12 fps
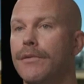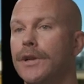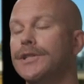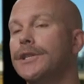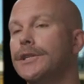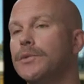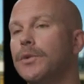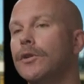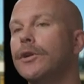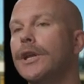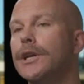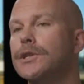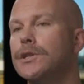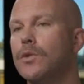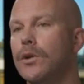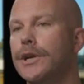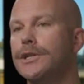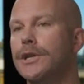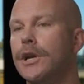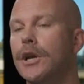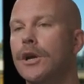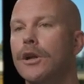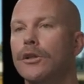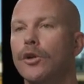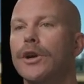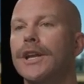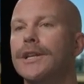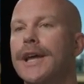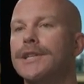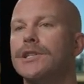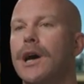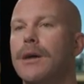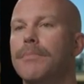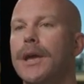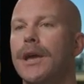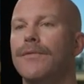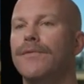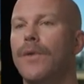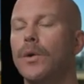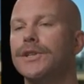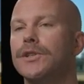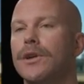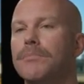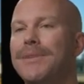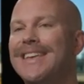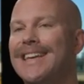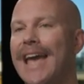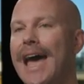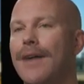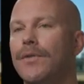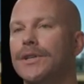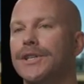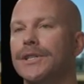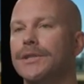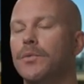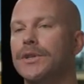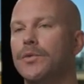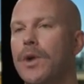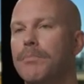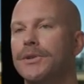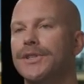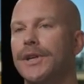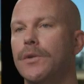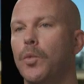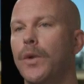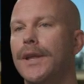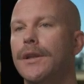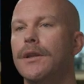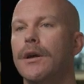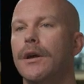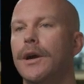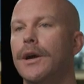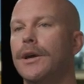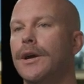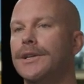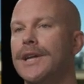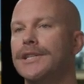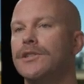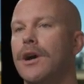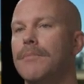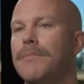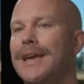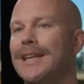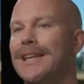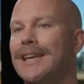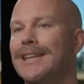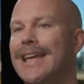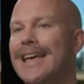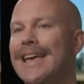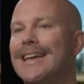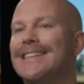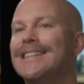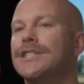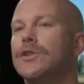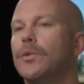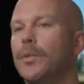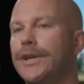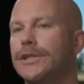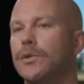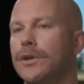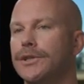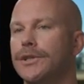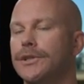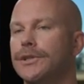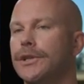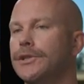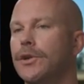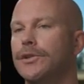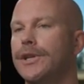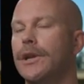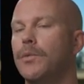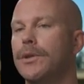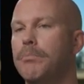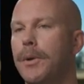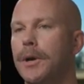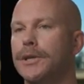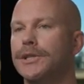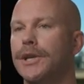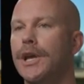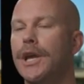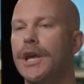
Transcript: For instance, when looking at storage, look at a desktop and focus on peak averages, which represent when uh, a desktop may need additional resources associated with a burst.